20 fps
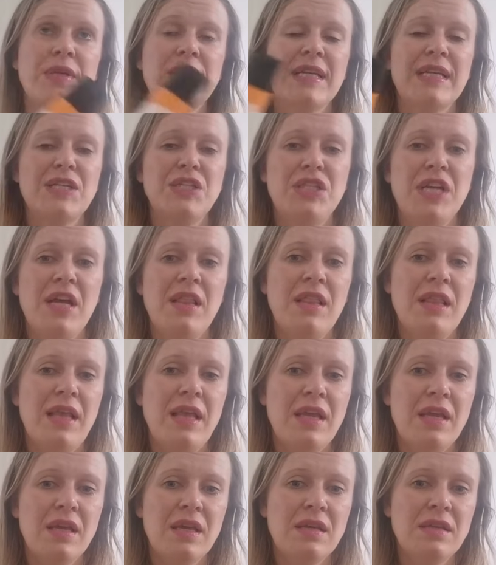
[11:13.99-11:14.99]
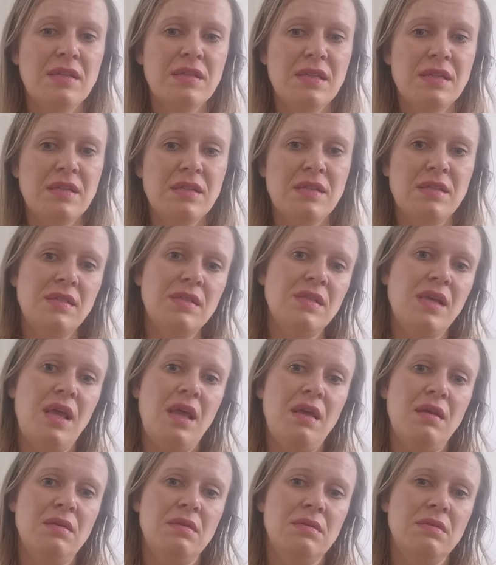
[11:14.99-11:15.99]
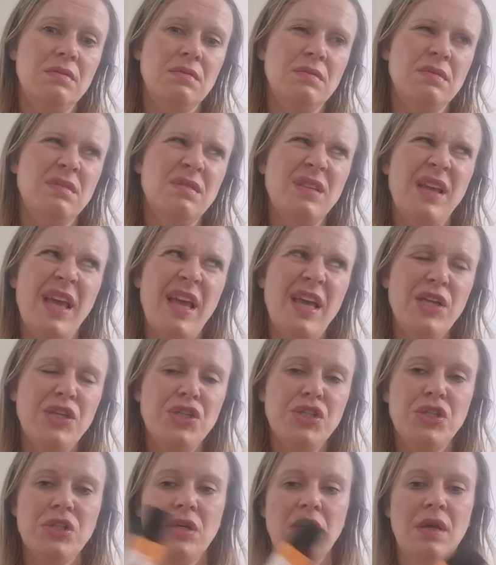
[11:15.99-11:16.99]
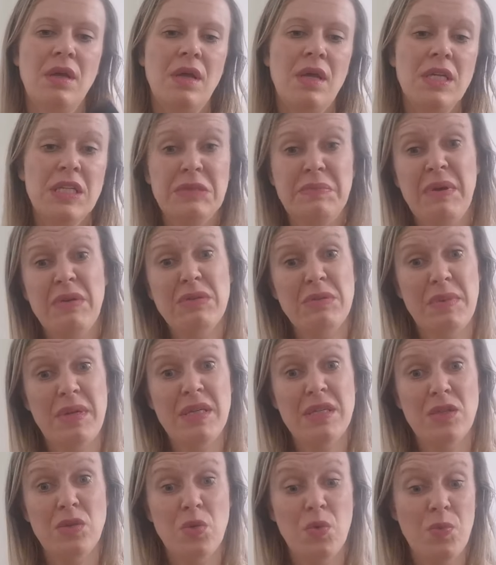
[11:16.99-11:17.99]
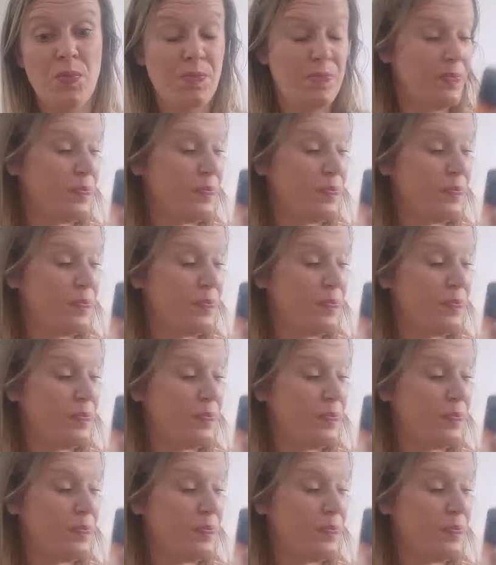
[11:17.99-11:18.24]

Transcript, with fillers: it's like a gel-like consistency ish. Smells amazing though.